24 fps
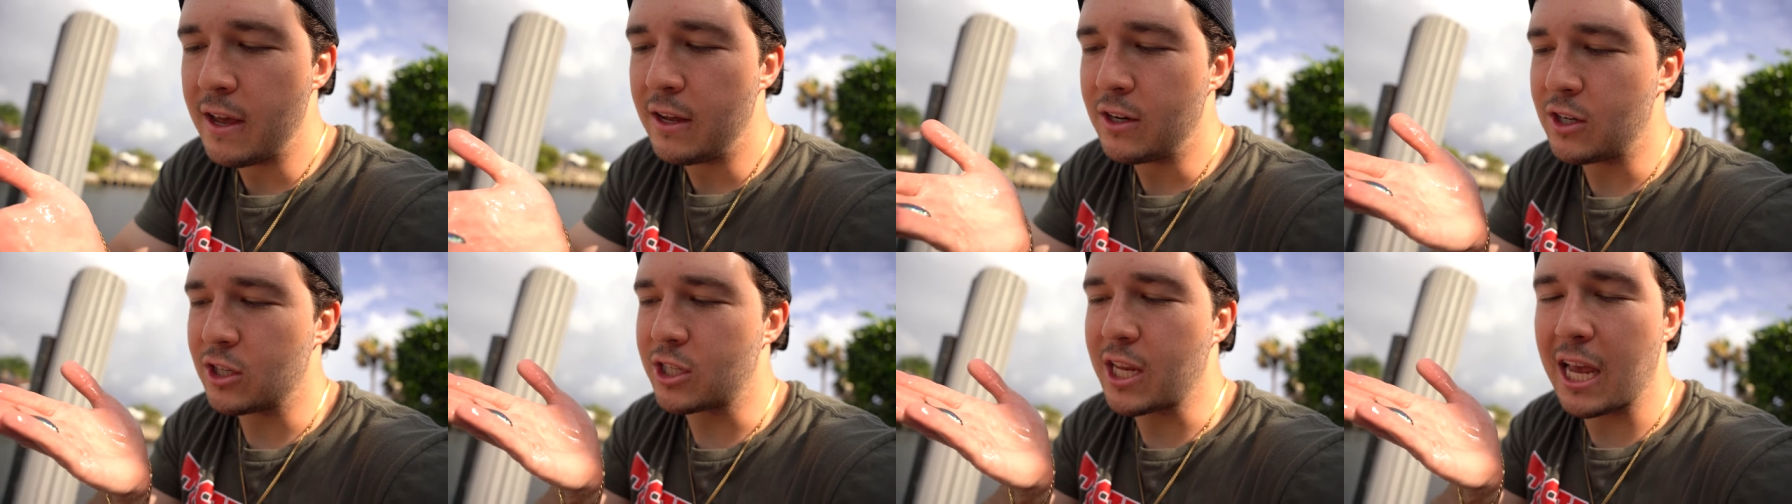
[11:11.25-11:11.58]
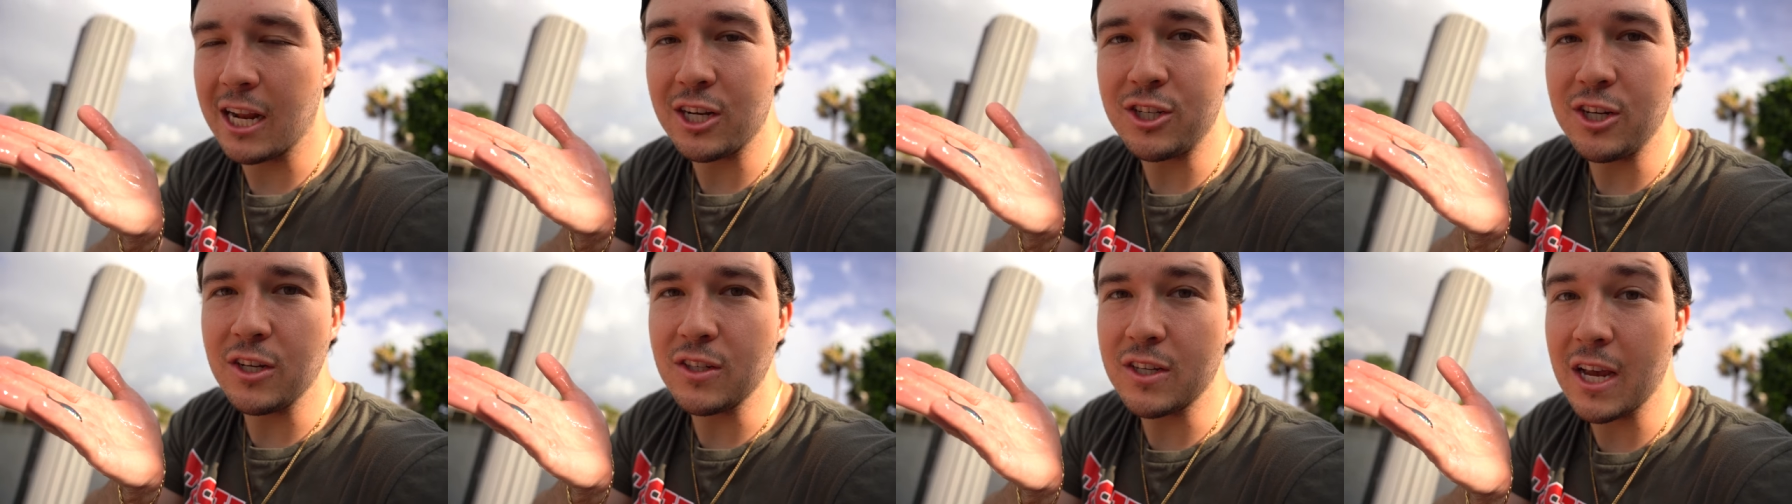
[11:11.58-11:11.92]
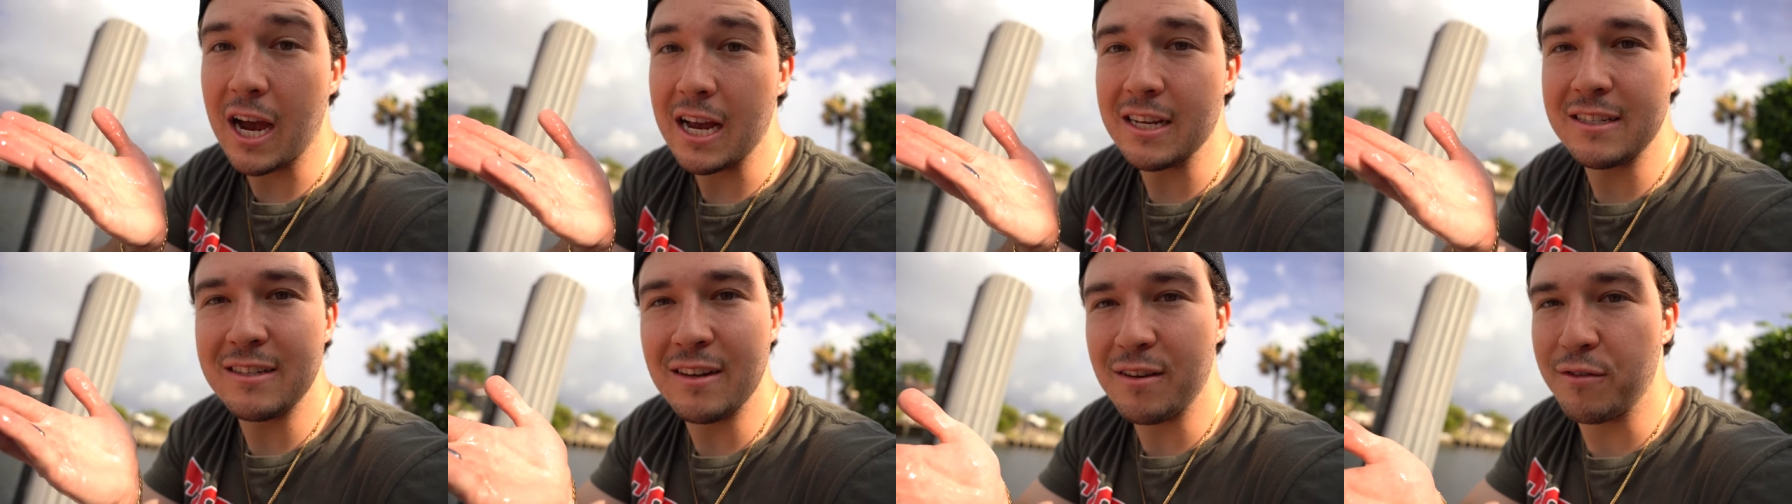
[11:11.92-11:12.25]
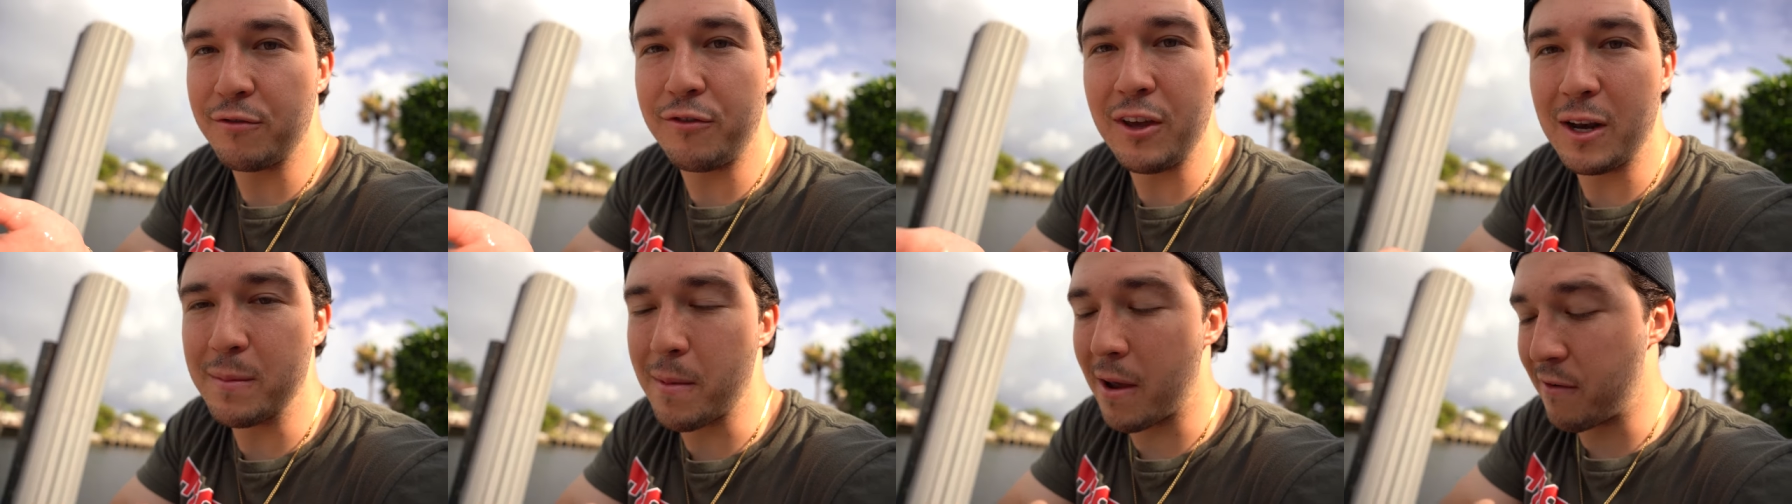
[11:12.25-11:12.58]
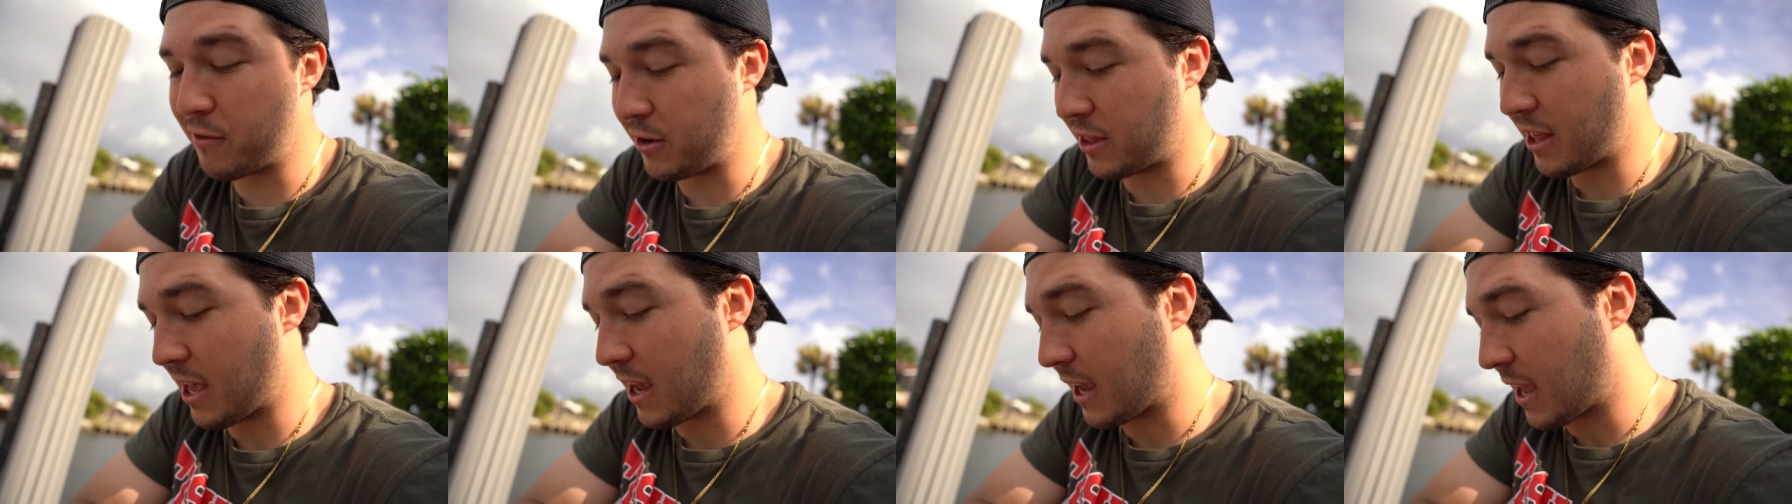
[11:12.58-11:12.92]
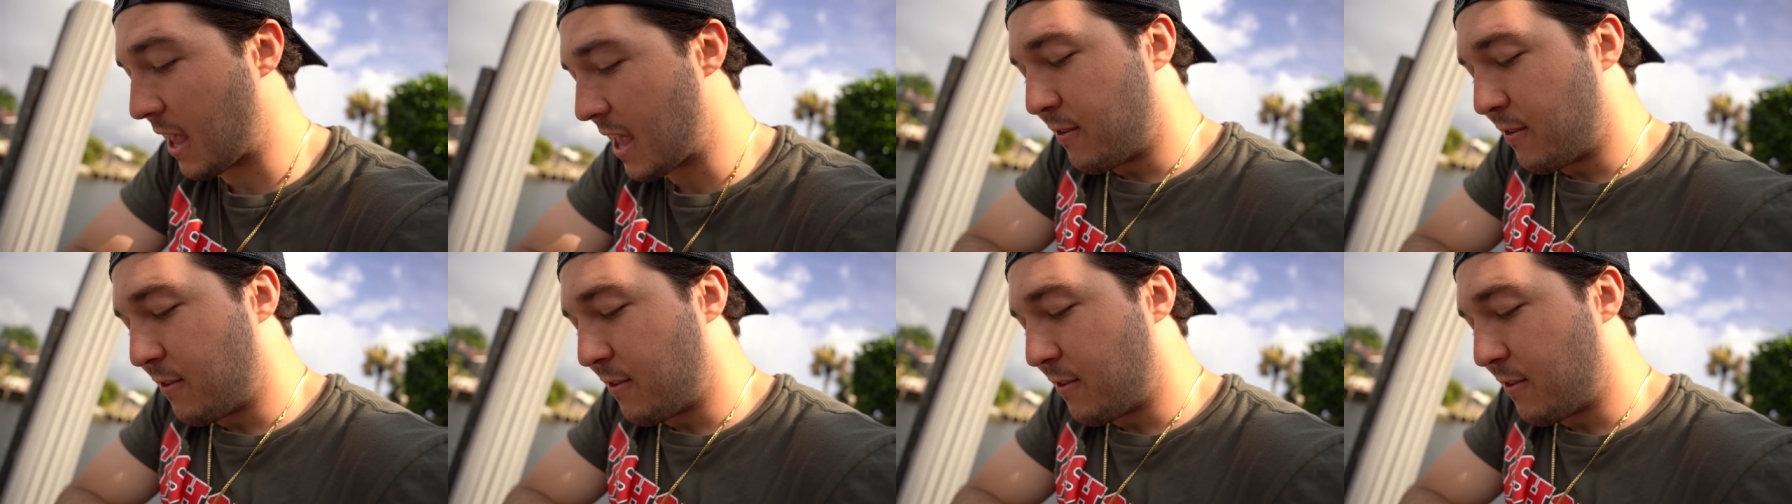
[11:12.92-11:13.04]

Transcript: Just catch these guys, feed them everything.